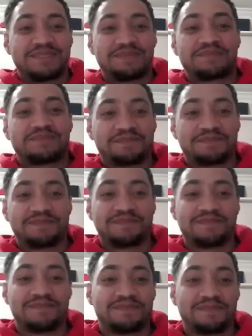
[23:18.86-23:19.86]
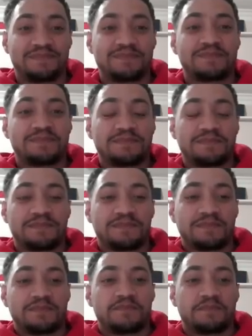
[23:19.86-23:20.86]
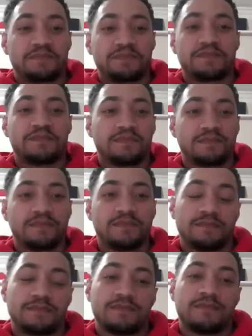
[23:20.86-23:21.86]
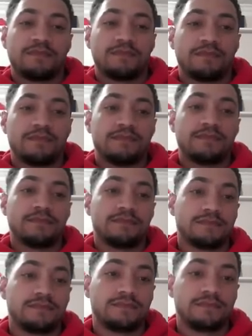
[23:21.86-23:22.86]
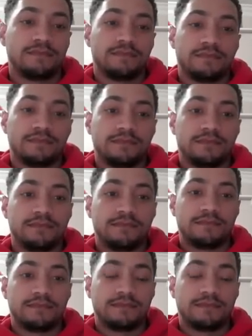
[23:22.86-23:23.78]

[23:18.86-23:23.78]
(silent)